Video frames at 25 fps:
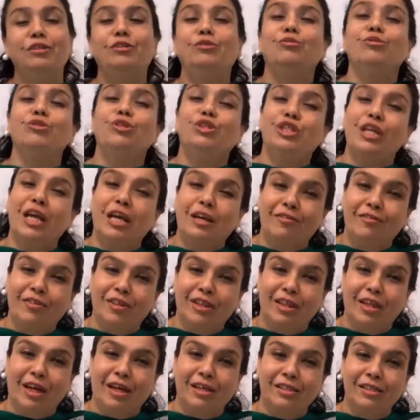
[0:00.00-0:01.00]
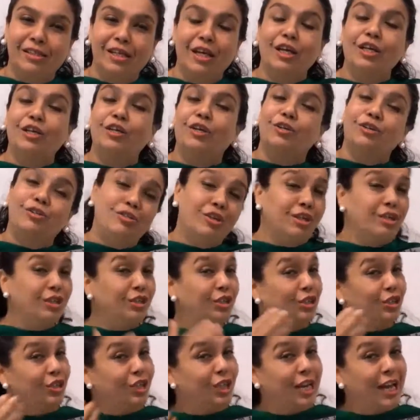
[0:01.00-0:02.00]
do share with us your
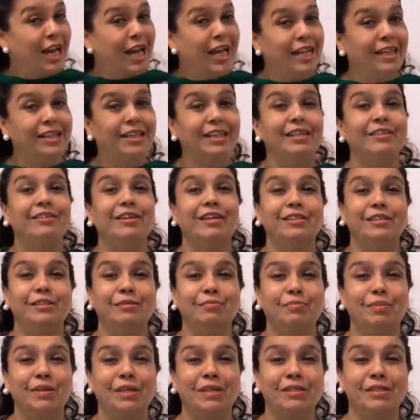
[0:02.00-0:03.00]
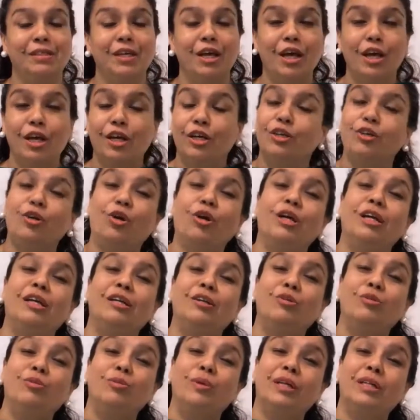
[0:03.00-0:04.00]
traditional healthy recipes, your
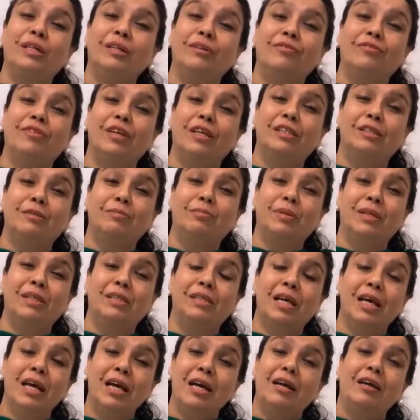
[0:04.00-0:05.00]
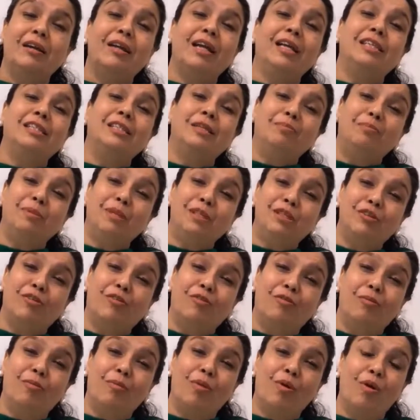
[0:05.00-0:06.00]
innovative recipes, recipes
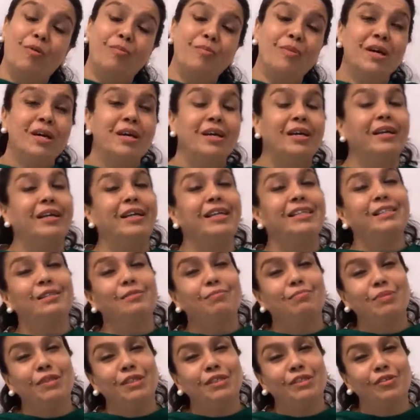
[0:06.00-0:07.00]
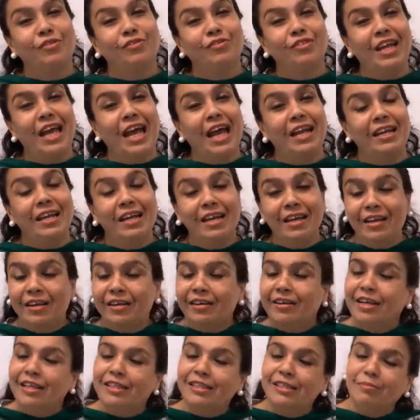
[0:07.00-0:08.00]
of mom, recipes of dad,
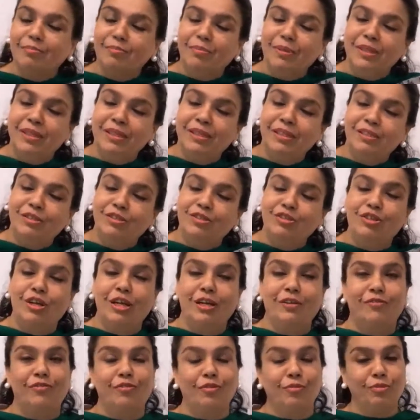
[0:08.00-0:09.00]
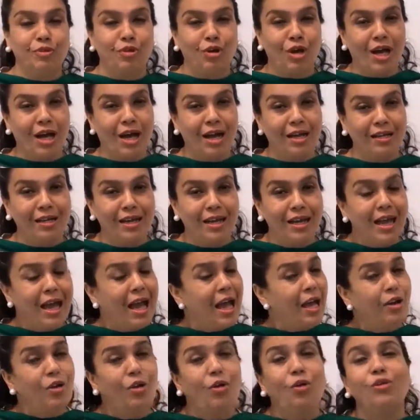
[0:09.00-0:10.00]
recipes straight from your heart.
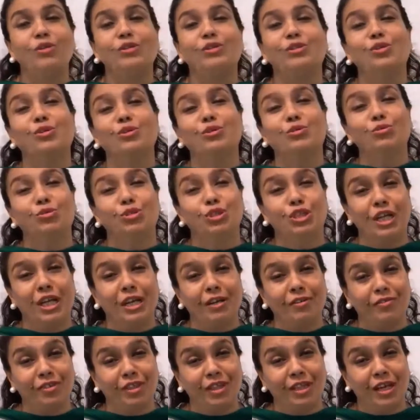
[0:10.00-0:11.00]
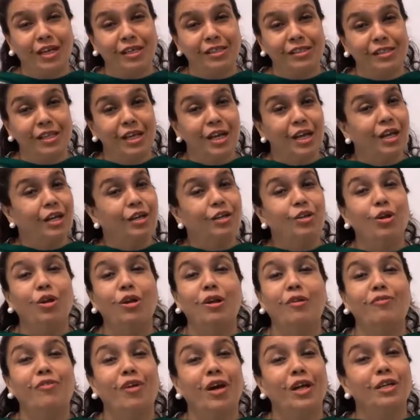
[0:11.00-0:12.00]
And also do share with us
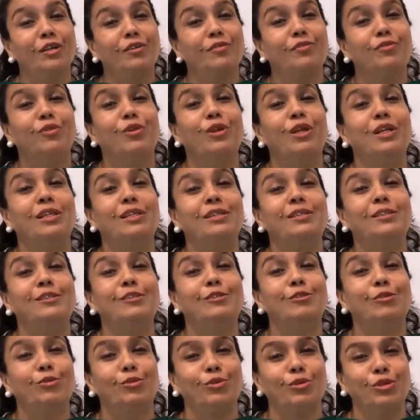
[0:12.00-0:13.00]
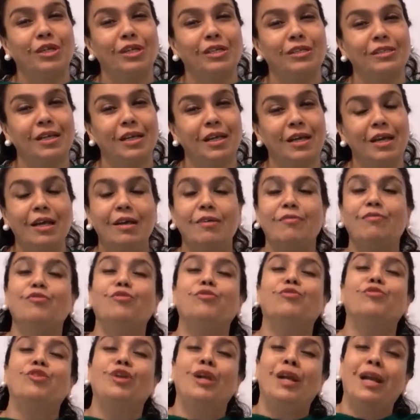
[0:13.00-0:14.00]
your wonderful little stories.
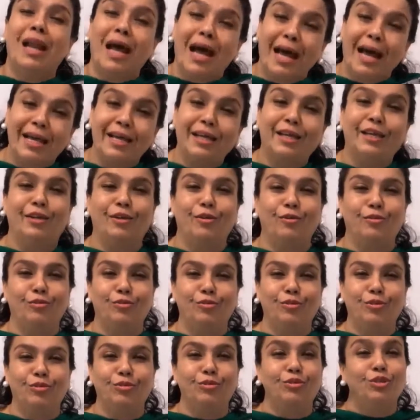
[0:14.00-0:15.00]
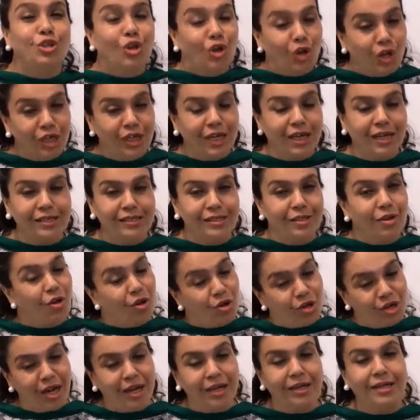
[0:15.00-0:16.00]
We would like you to join us
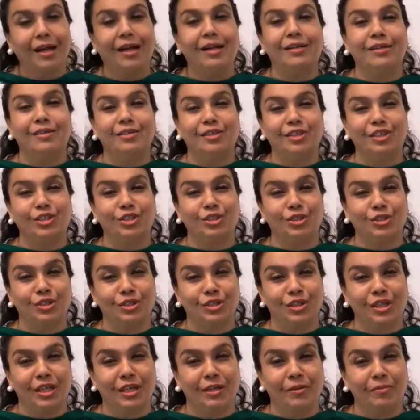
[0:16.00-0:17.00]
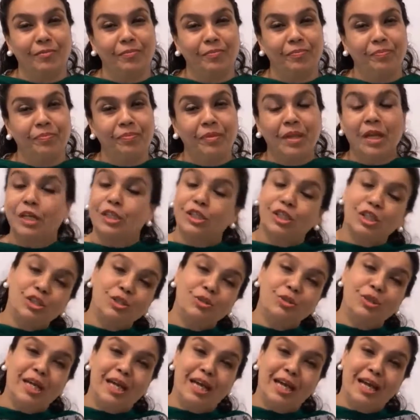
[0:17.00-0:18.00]
on our culinary journey. So
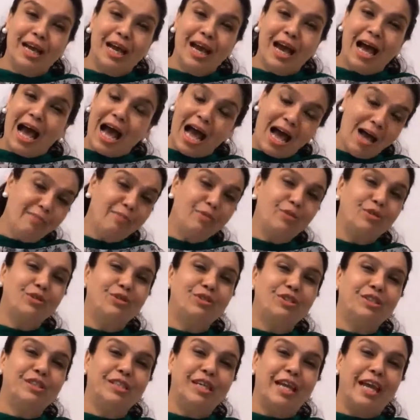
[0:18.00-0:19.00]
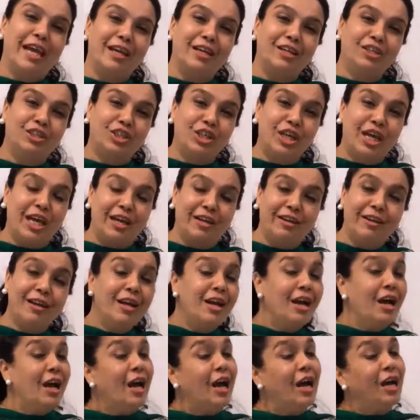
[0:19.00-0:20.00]
today, I'm going to share
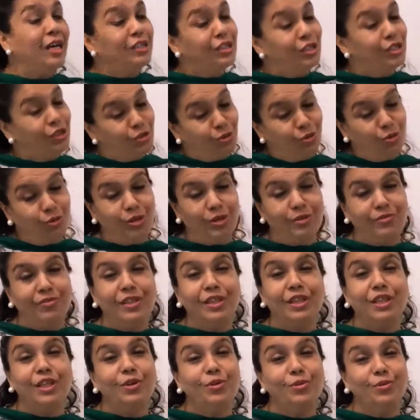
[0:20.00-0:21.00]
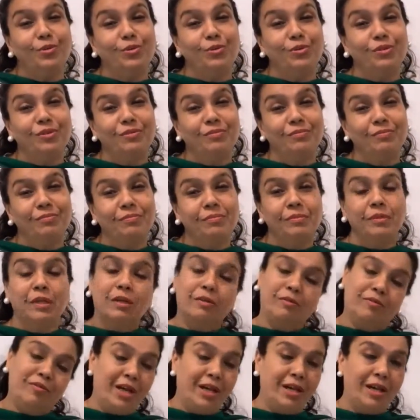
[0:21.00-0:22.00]
a story with you.
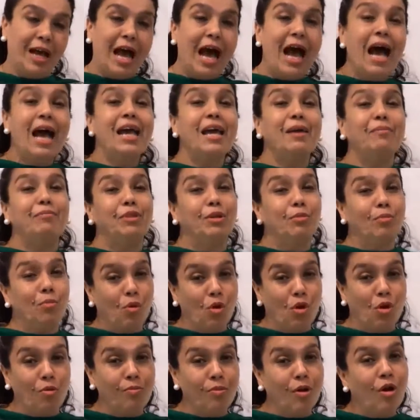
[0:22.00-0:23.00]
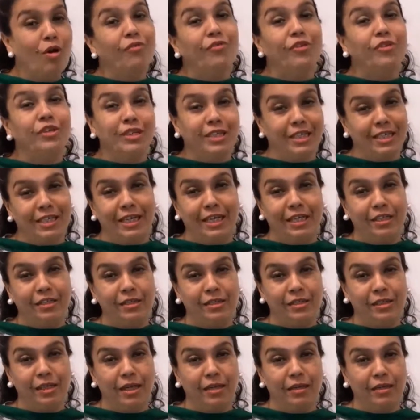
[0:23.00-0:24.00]
Well, I am the mom of a
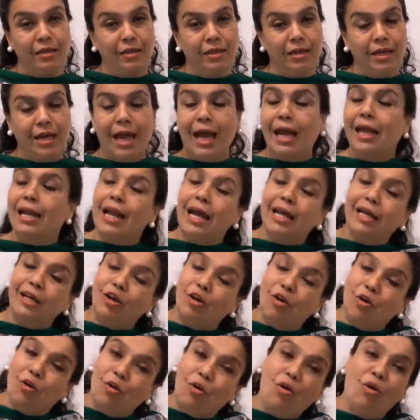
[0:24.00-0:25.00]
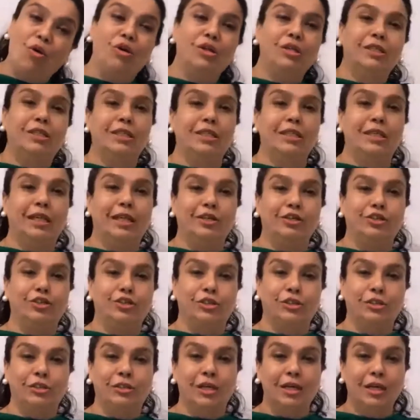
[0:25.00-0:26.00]
teenage son. And like all
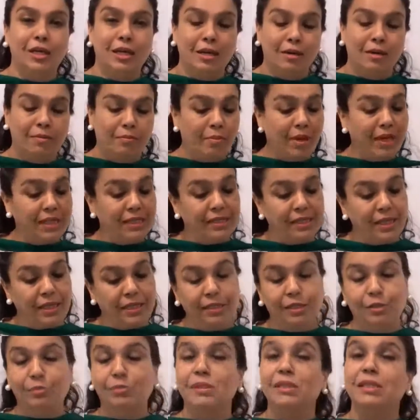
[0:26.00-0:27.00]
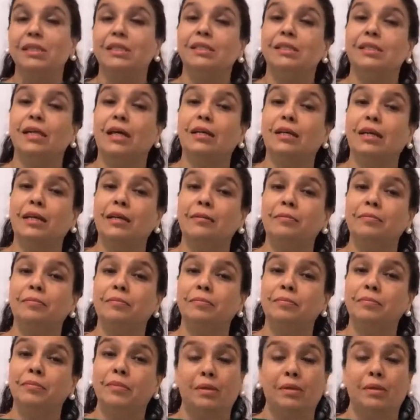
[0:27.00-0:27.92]
teenagers, my son is busy studying,